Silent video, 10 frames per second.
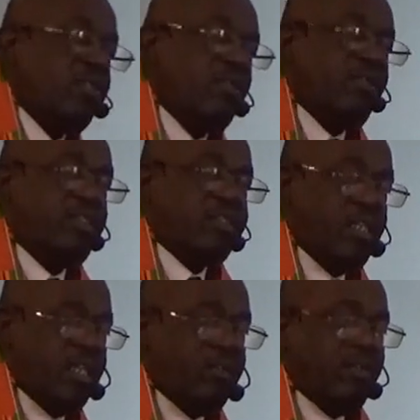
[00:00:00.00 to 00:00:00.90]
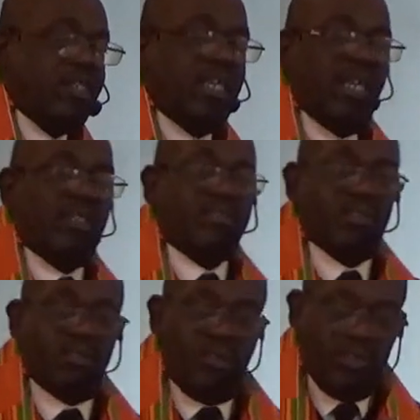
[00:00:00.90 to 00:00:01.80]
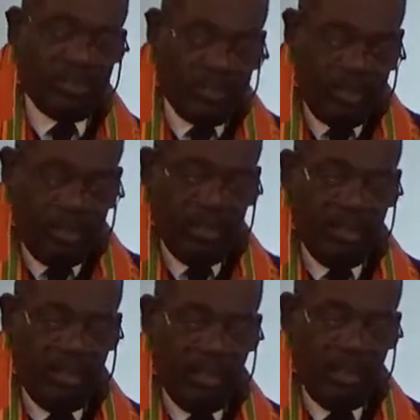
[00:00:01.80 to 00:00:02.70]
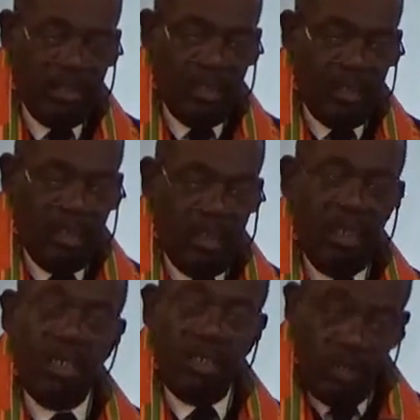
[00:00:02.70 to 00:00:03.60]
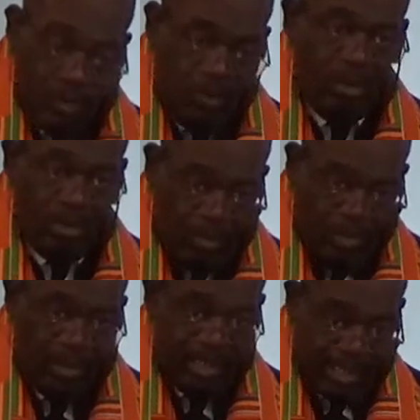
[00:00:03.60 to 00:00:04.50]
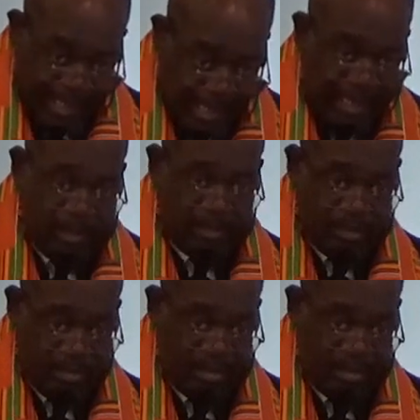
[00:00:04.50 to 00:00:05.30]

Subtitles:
your integrity as a Christian, you are going to get